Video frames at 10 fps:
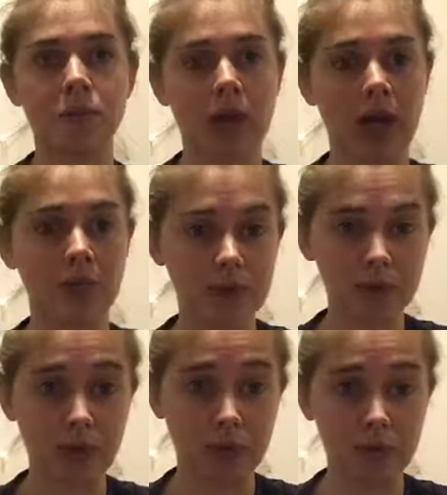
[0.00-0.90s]
when I was
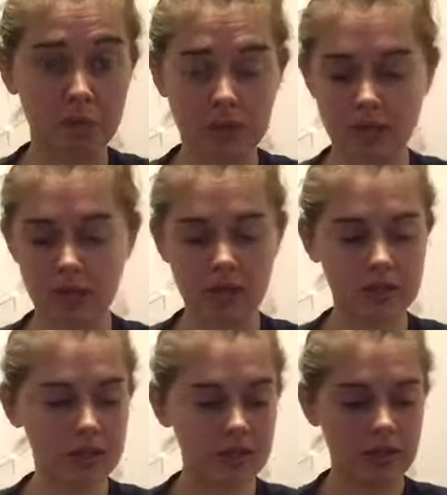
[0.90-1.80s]
pregnant with my
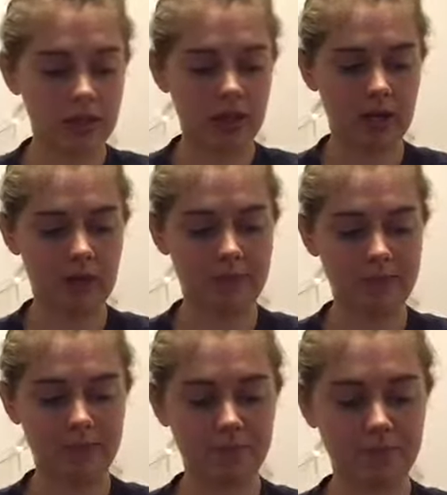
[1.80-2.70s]
son. Um,